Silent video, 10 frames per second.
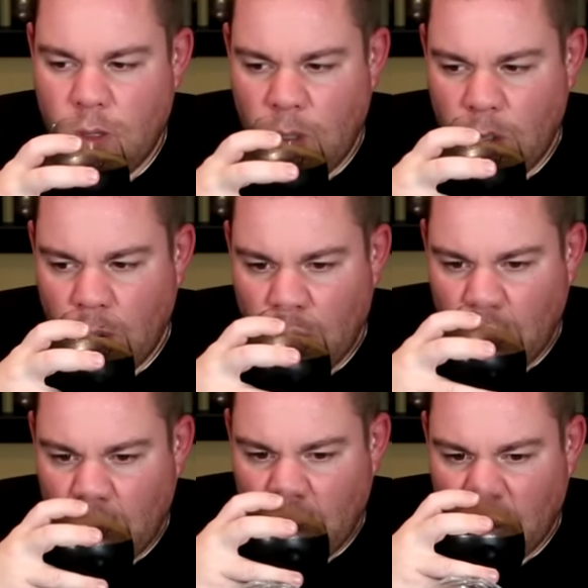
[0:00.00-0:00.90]

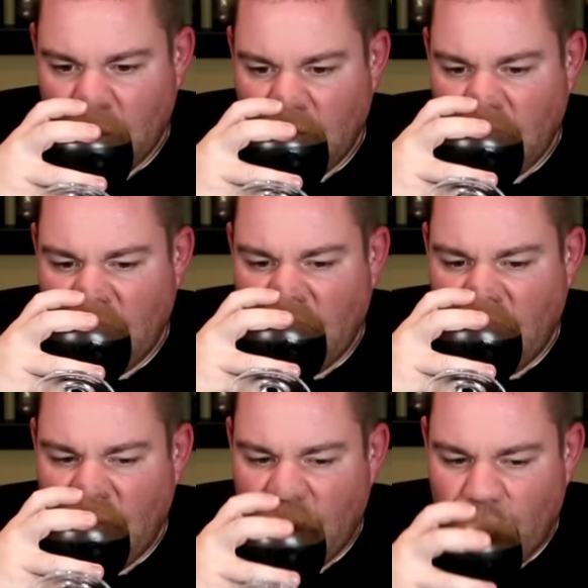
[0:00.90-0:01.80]

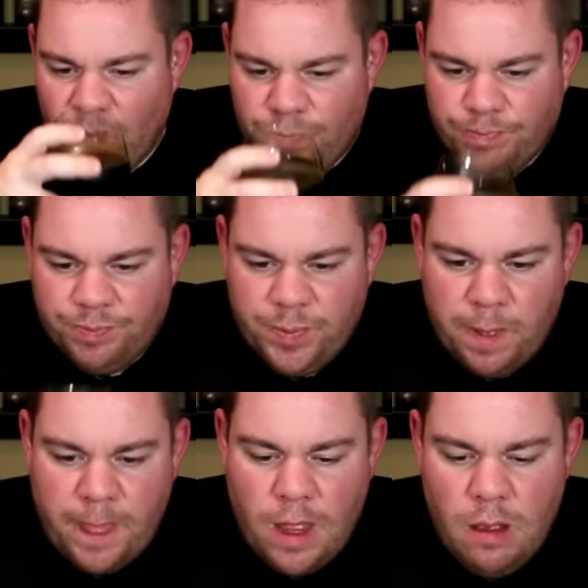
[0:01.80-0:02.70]

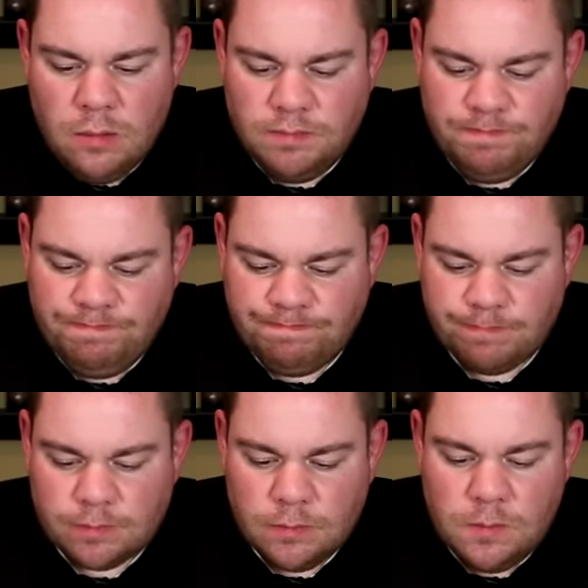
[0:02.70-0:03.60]
Nobody speaks.